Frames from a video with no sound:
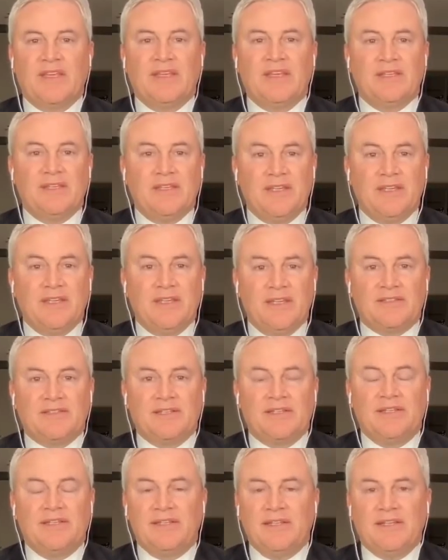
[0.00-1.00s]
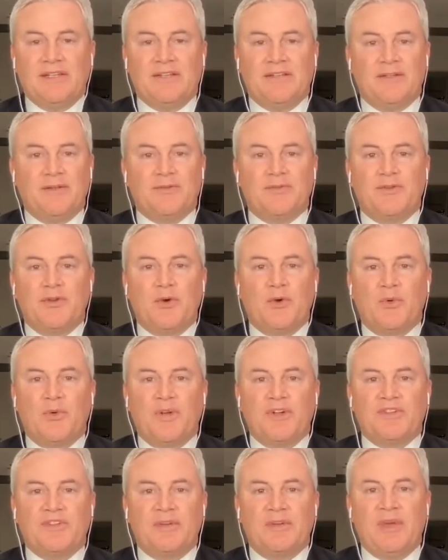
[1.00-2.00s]
Yes, he did. There's no
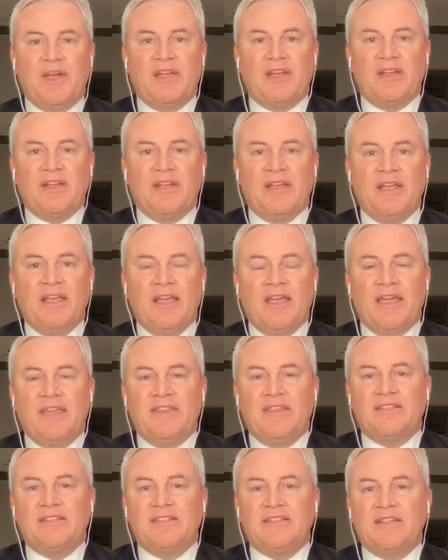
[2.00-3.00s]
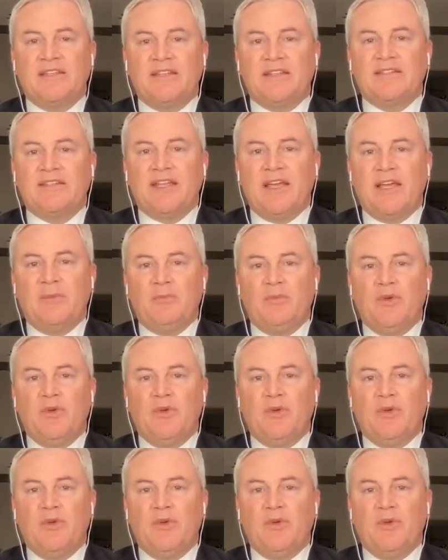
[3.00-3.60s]
question about it. And this is at a time